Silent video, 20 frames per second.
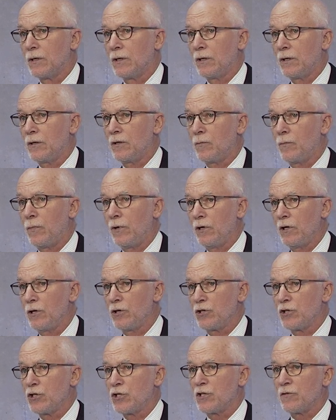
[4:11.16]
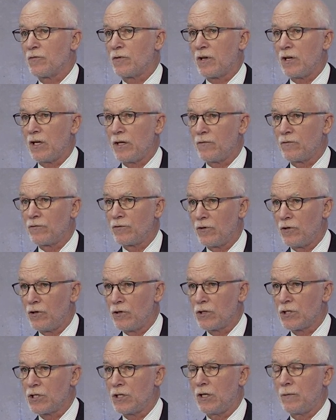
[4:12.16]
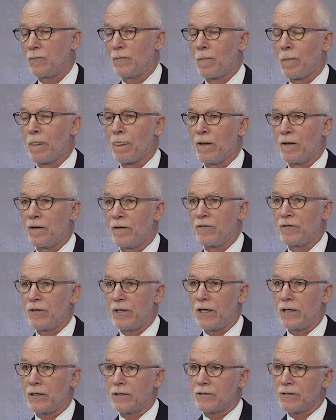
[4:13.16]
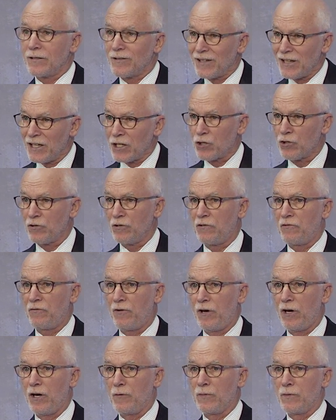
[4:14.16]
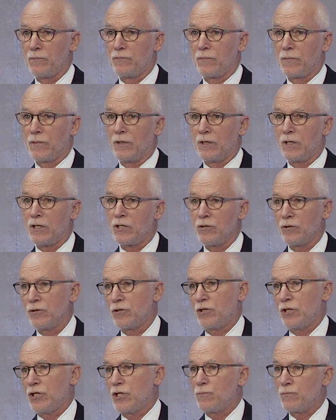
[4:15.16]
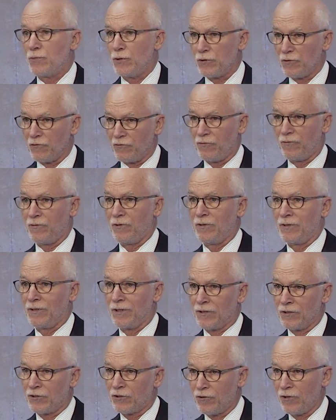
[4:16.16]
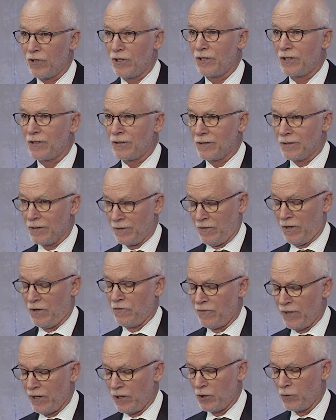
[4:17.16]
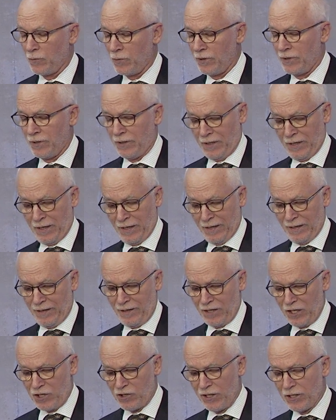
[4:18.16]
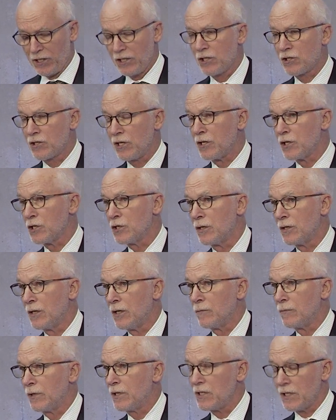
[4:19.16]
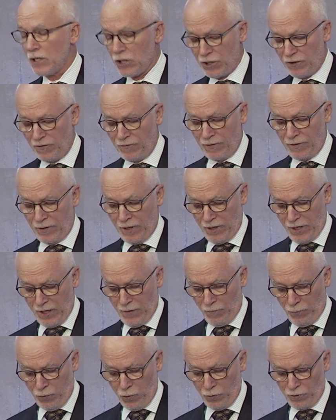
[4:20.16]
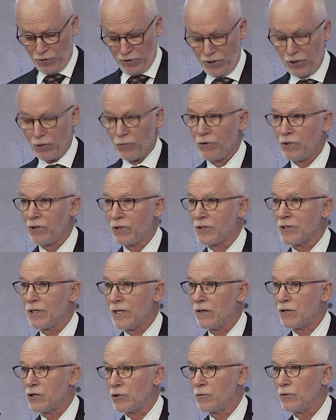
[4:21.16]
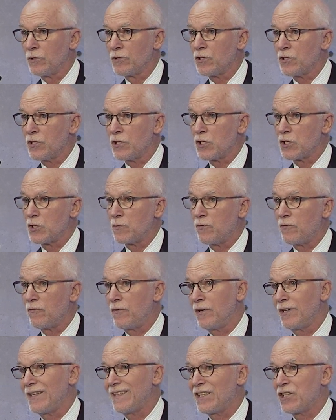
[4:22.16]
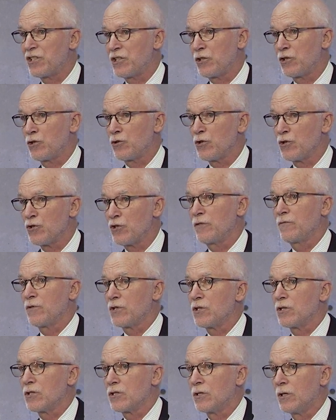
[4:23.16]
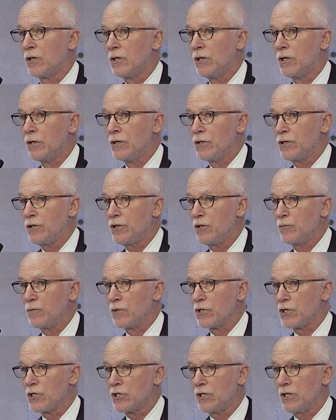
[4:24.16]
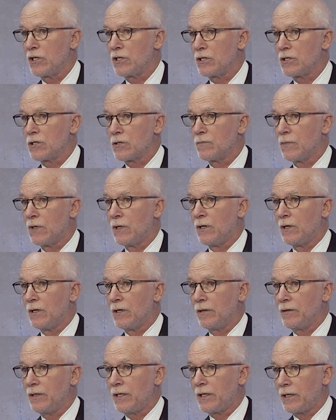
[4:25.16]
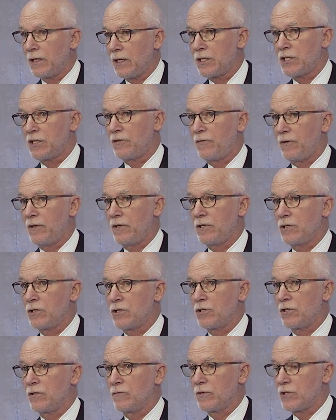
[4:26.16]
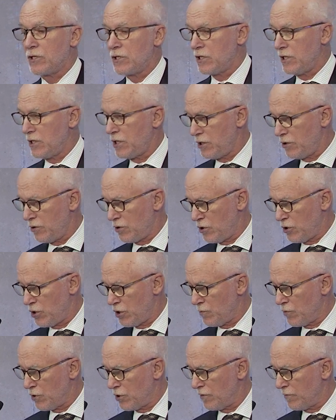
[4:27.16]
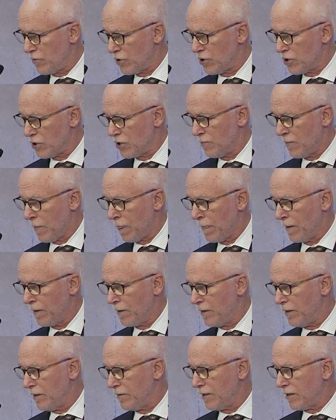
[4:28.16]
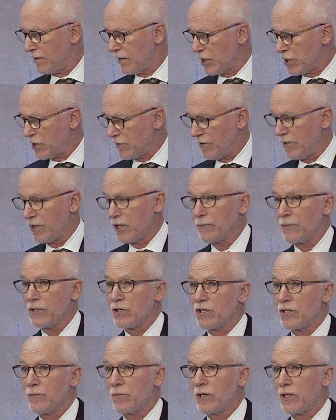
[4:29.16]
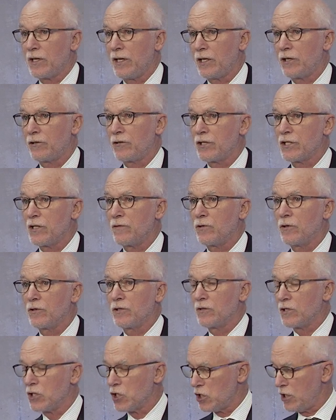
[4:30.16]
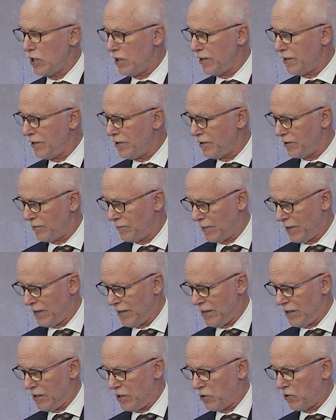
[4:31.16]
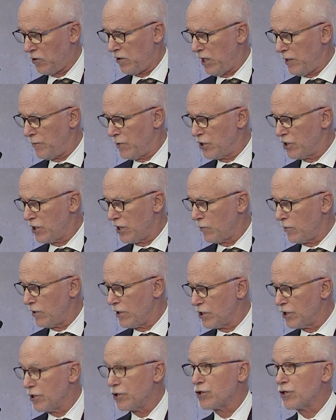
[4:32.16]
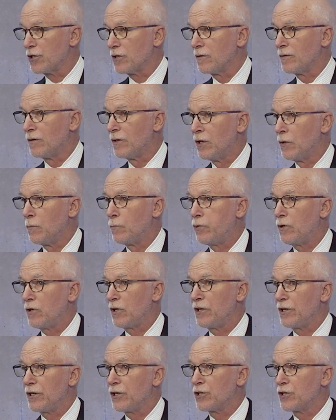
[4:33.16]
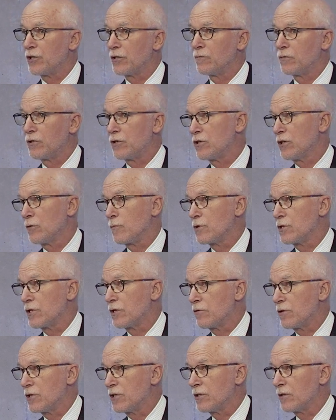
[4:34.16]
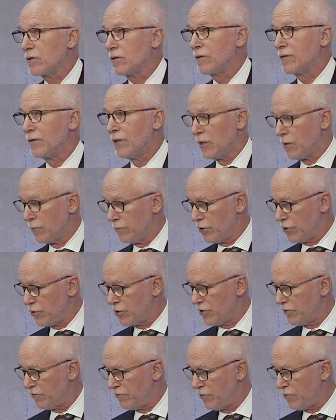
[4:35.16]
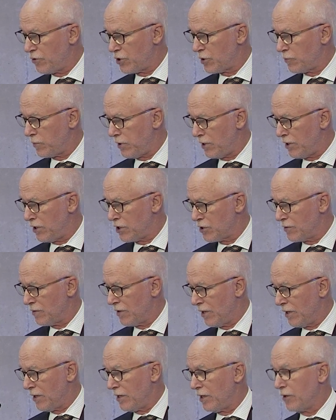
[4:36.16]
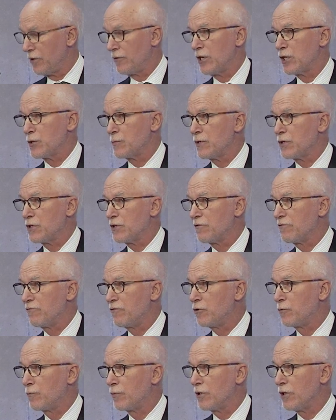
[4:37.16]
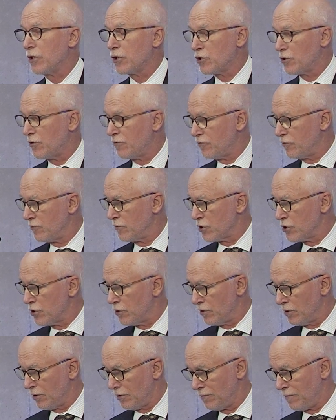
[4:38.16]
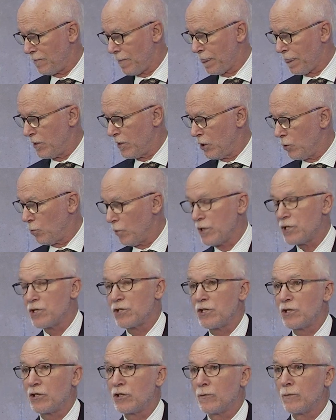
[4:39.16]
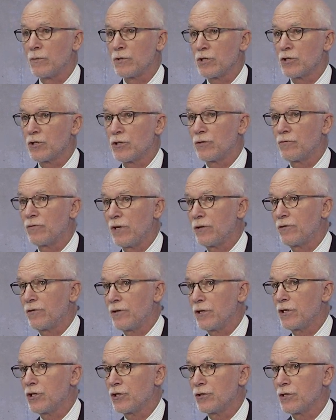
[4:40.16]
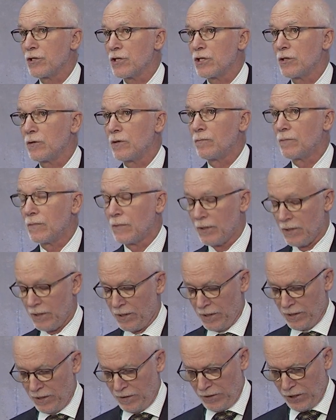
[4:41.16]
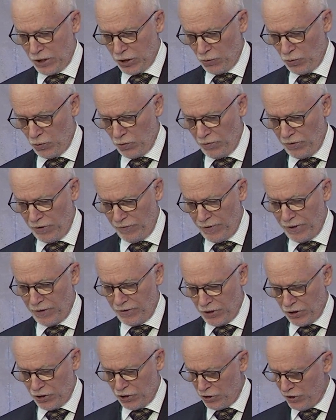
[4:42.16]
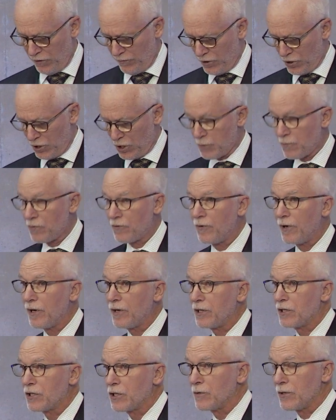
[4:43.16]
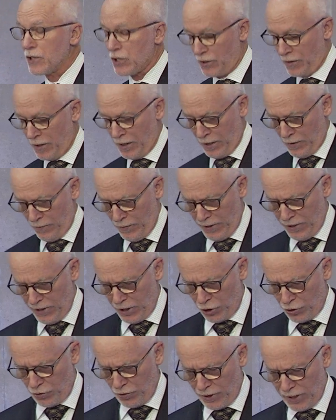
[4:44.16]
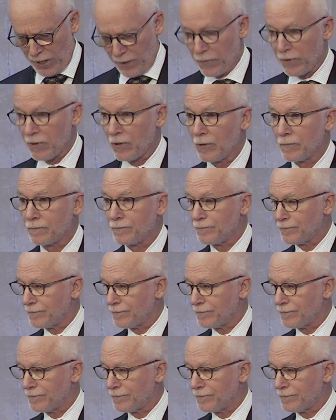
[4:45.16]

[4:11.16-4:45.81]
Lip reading: You know, biologists have claimed for a long time that the natural environment is not just beautiful and thrilling and valuable in an aesthetic sense, but it's actually important in a real down-to-earth sense of providing essential services to human societies. And they classify these services as ecosystem services, and they classify them into some of the categories I've got in this slide here. You know, climate stabilization, pollination, which is obviously critical in producing food supplies, other aspects of food production from the soil, waste decomposition, recreation, and so on. These are all of the various services provided to us by natural capital.